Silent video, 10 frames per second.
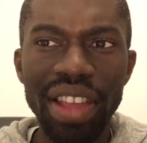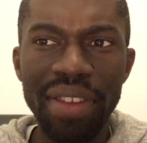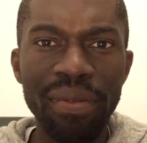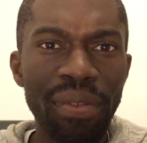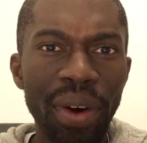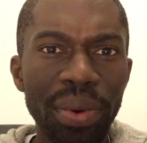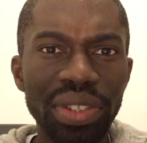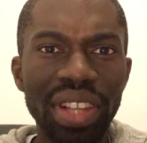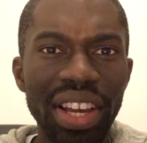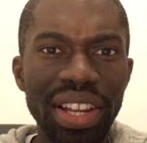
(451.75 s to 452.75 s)
invoke
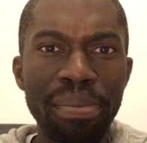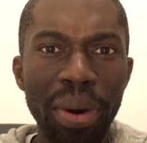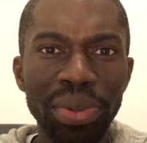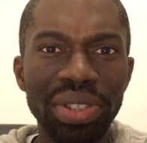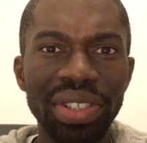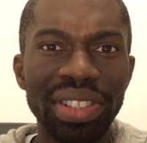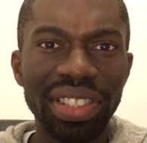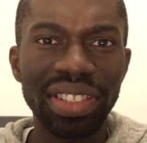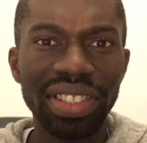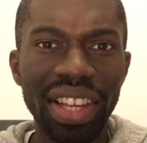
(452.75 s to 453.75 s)
certain emotions
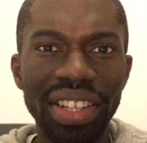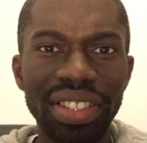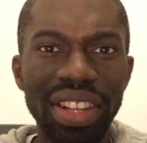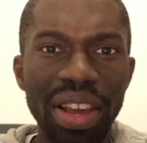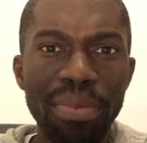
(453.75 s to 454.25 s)
and certain